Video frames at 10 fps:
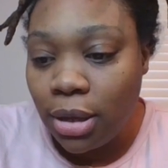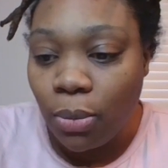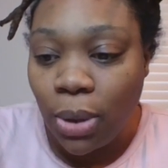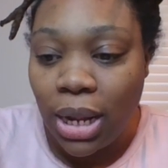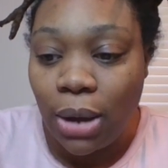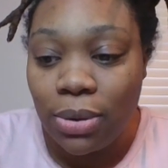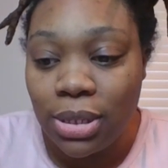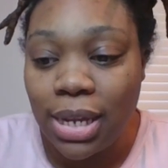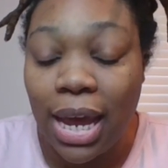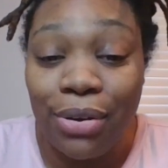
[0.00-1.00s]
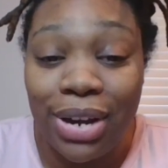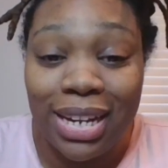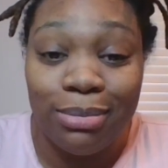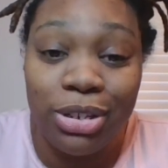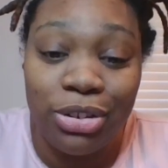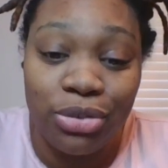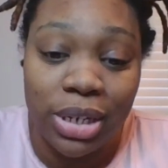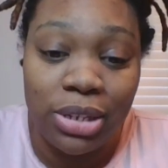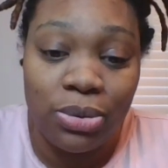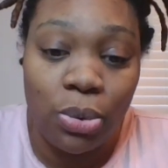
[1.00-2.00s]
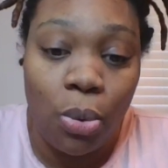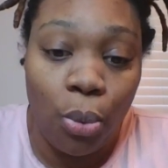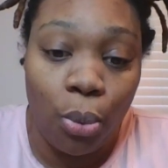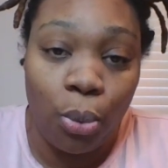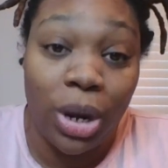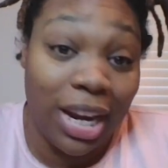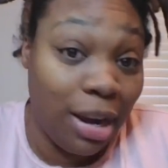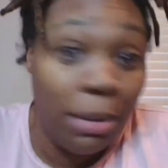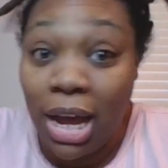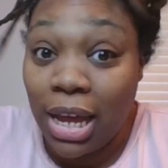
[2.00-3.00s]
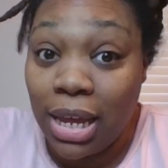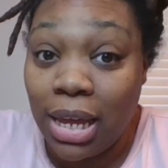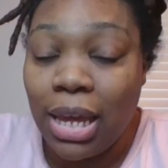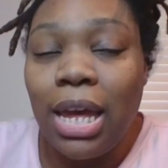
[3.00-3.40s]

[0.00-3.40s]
while I was out in the streets running amok.